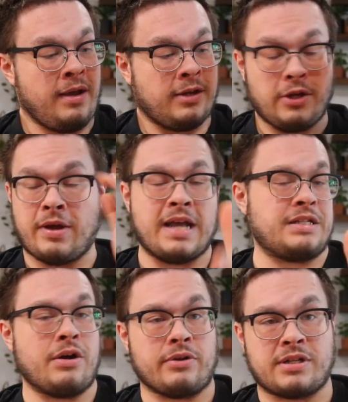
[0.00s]
You guys
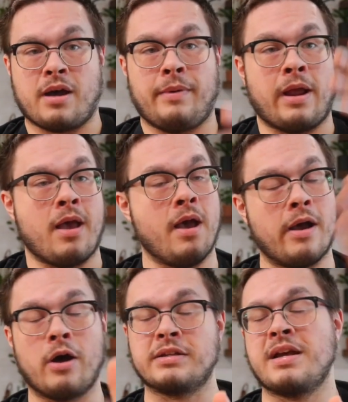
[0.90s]
know what's coming.
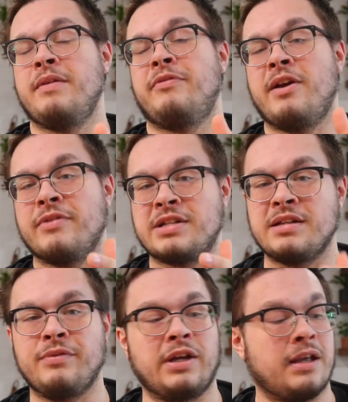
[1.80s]
All-time favorite
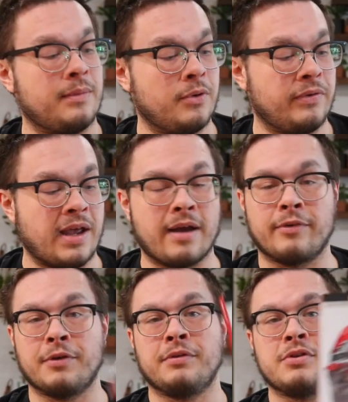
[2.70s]
Stephen King movie
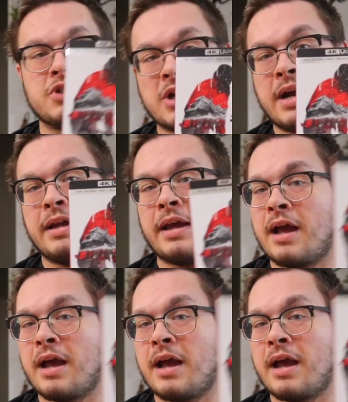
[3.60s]
ever, The Shining.